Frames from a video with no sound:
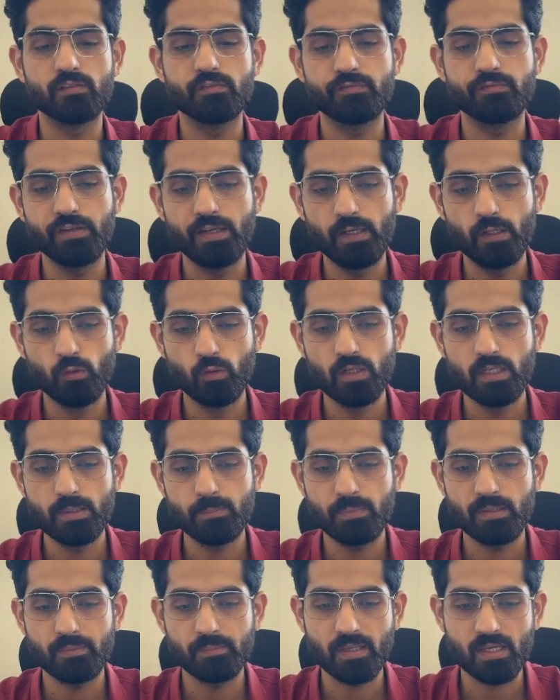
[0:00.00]
feed only
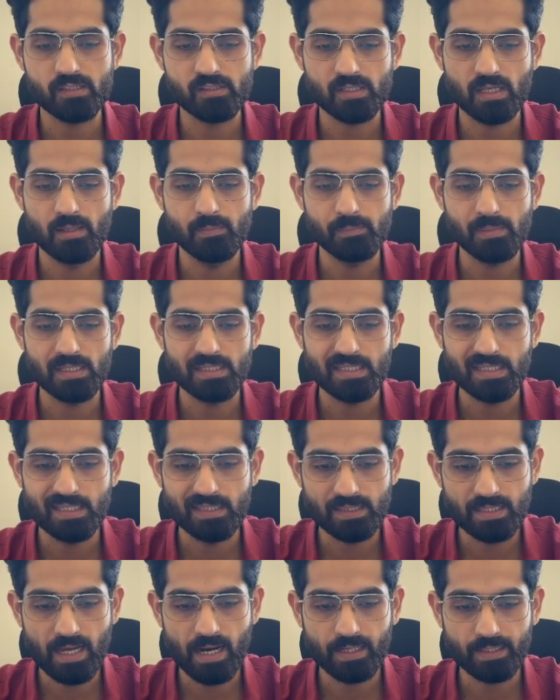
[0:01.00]
PMax campaign
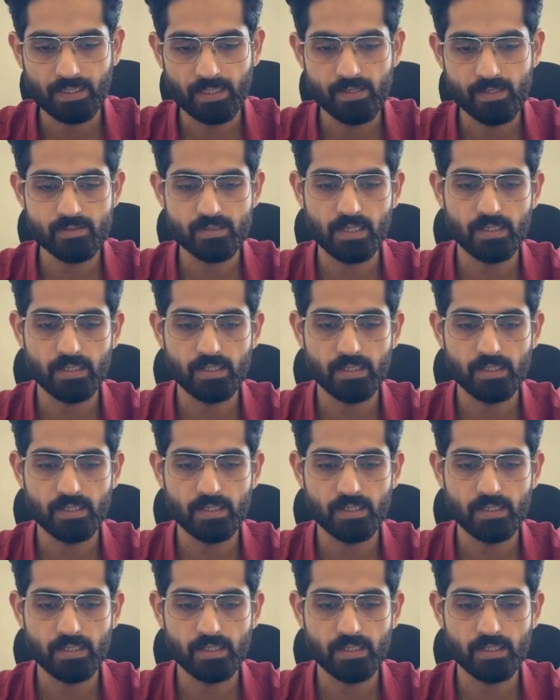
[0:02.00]
in that case,